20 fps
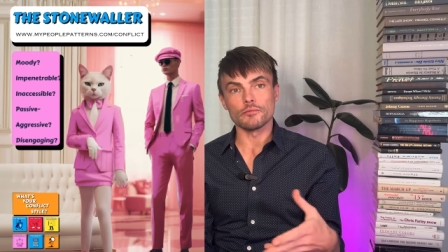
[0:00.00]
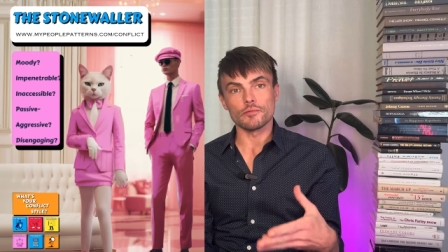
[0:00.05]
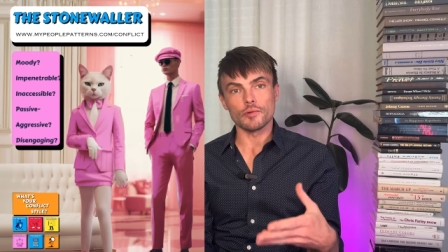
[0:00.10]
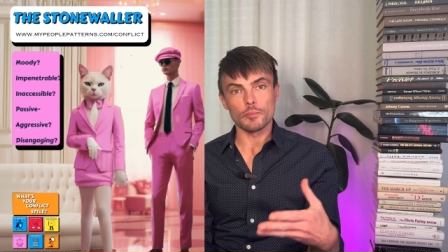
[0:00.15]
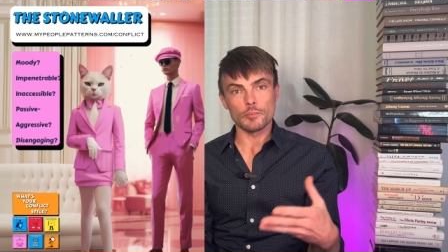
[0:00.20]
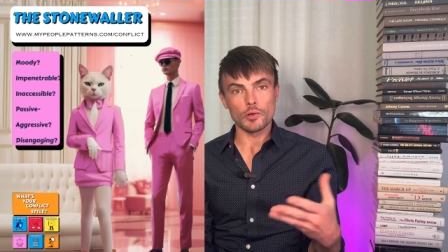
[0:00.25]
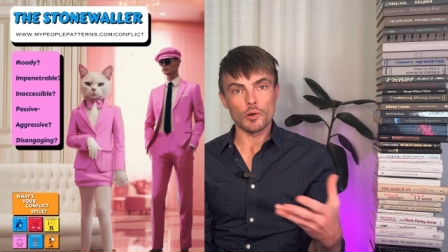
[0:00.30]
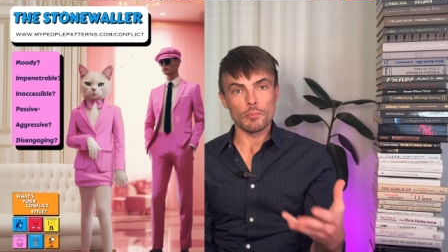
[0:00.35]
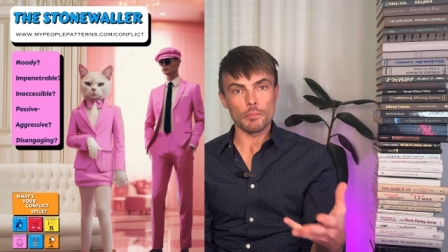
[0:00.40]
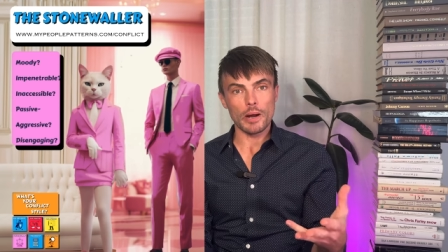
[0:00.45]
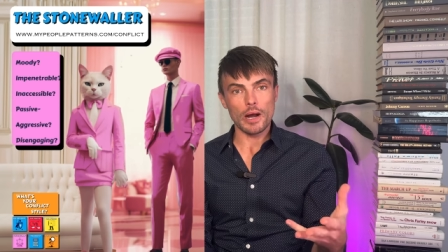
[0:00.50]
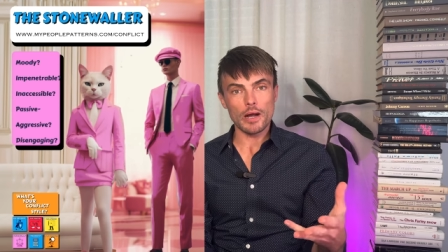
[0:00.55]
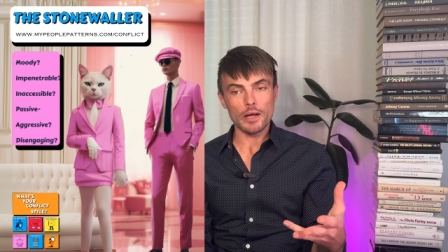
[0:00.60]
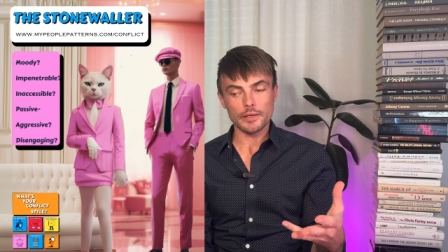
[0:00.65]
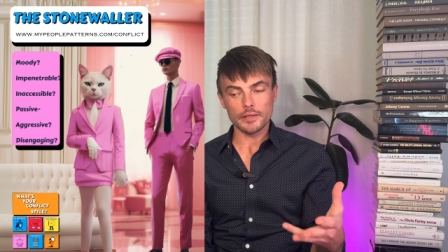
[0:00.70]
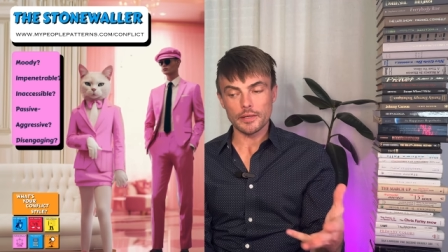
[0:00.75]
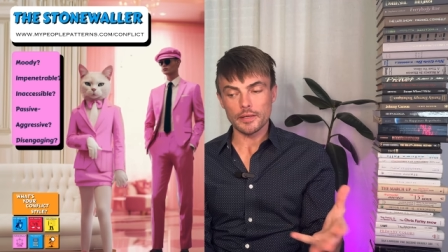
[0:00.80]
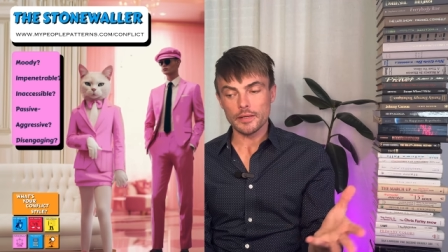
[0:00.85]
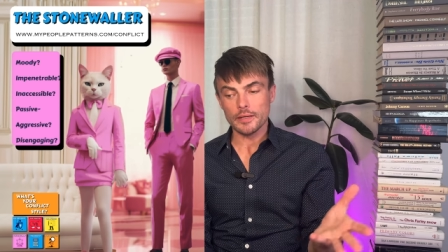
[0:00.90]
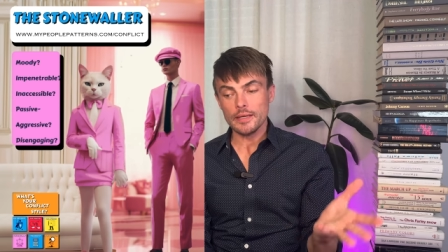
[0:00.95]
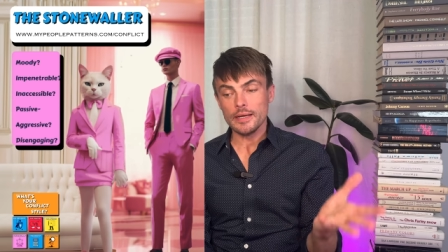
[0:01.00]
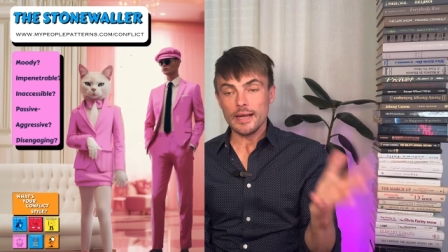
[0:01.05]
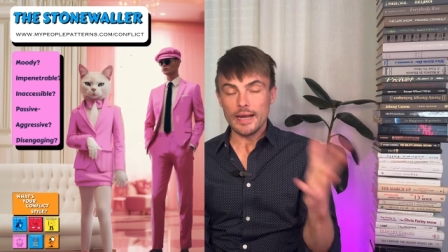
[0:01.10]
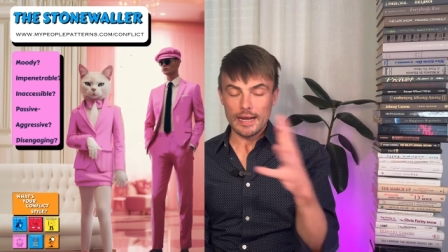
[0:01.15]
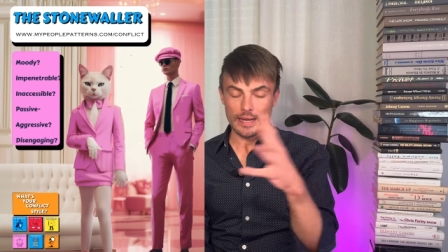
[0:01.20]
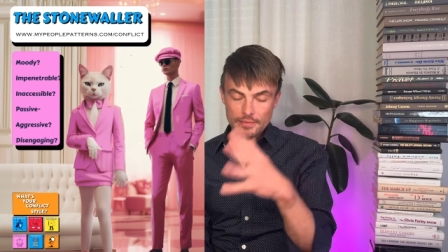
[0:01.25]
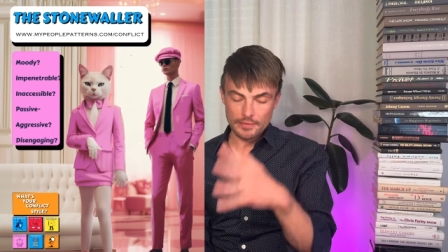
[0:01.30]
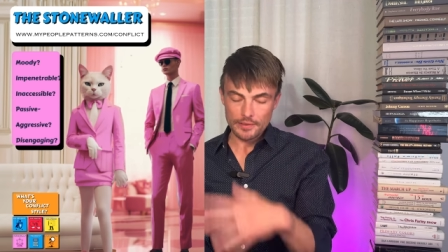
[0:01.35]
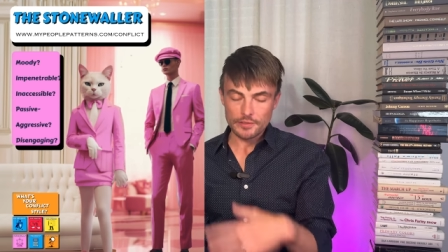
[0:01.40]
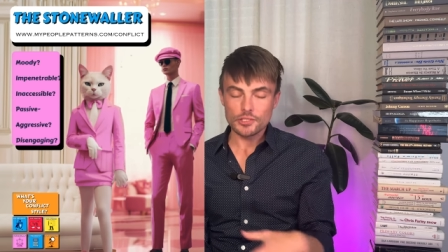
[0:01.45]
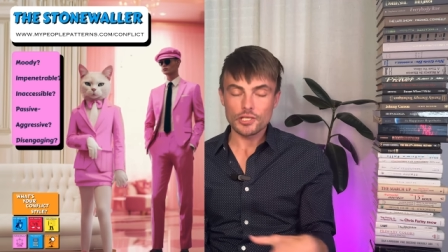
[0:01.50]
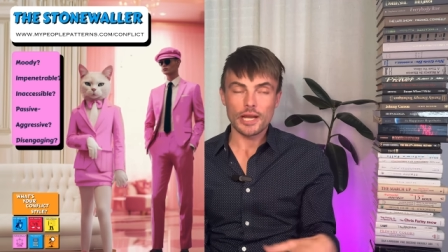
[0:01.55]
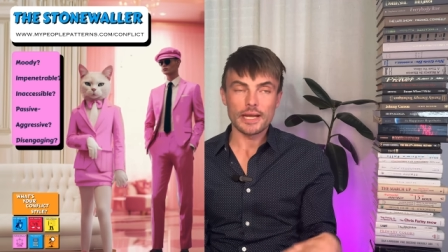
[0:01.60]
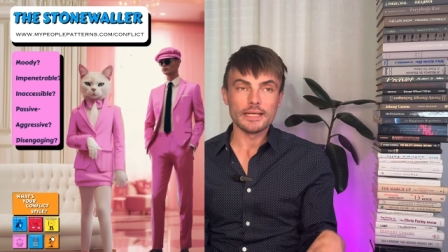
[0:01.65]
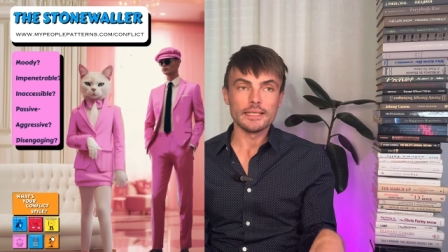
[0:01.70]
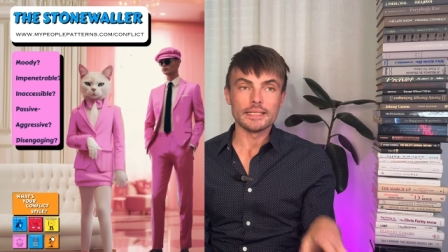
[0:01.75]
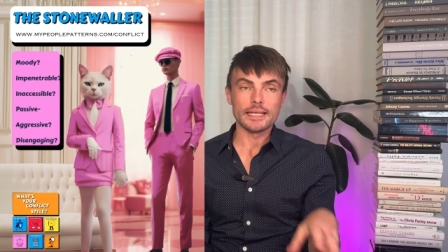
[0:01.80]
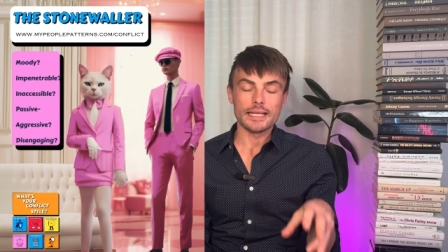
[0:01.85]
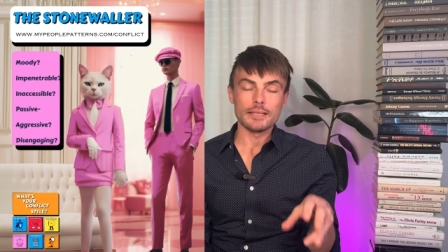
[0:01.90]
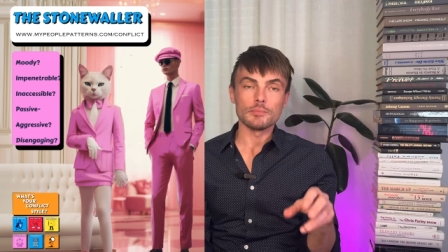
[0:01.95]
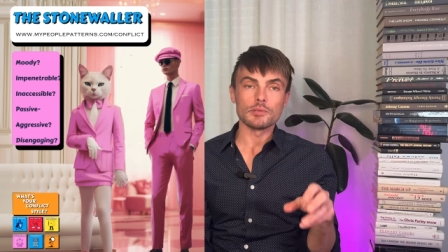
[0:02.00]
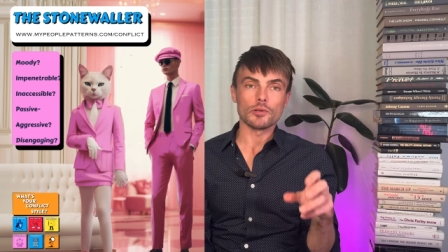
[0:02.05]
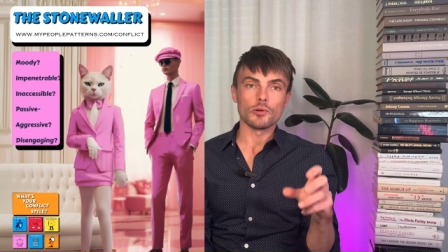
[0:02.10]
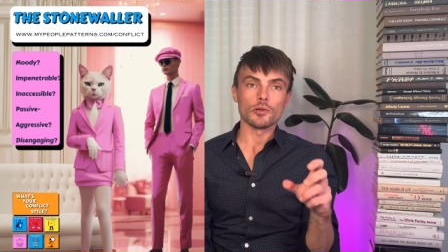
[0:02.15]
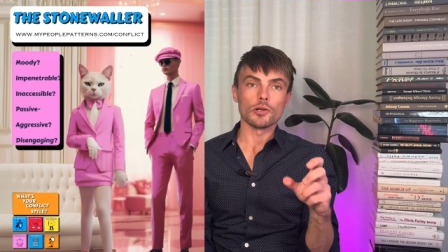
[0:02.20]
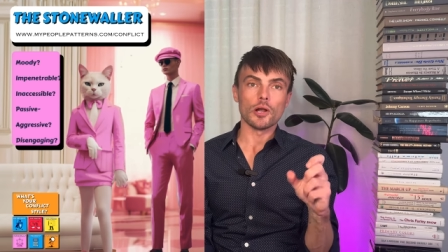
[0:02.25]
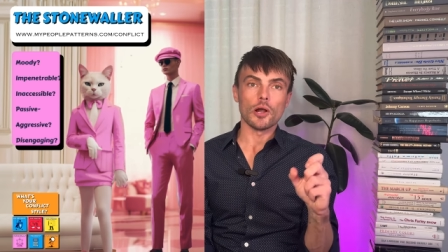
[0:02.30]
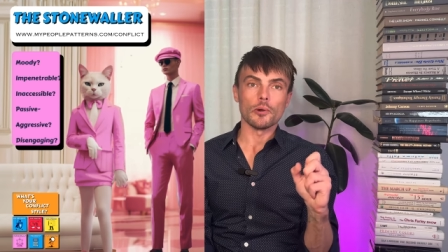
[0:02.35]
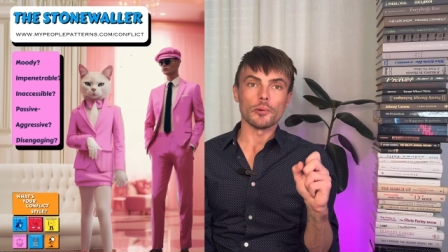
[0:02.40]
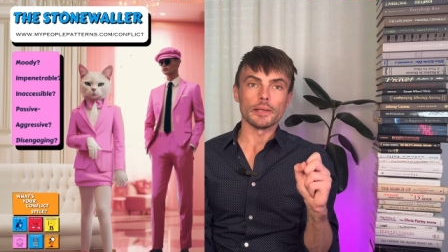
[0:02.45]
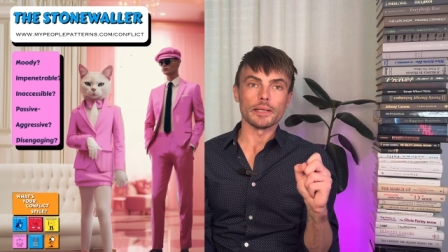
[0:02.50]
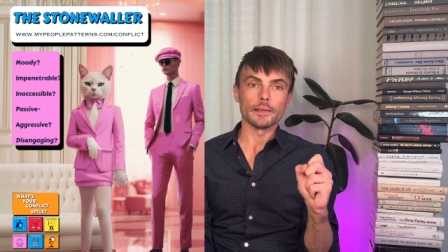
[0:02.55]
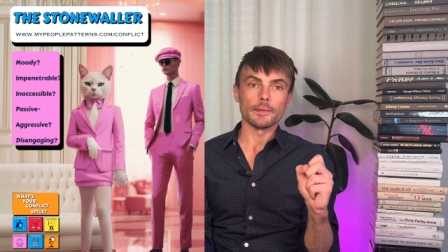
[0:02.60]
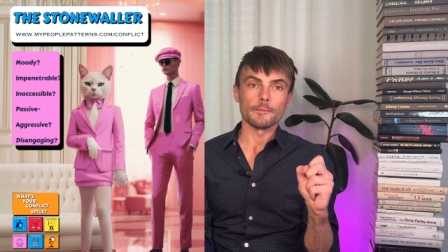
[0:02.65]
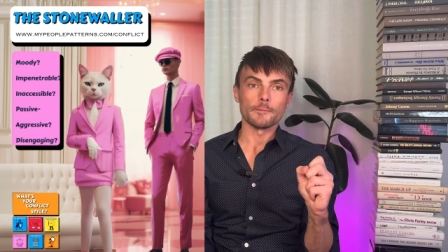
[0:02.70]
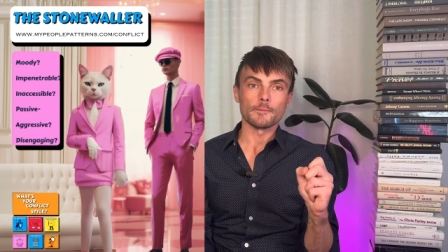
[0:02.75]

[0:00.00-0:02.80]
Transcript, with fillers: from your partner, and the chain keeps on going.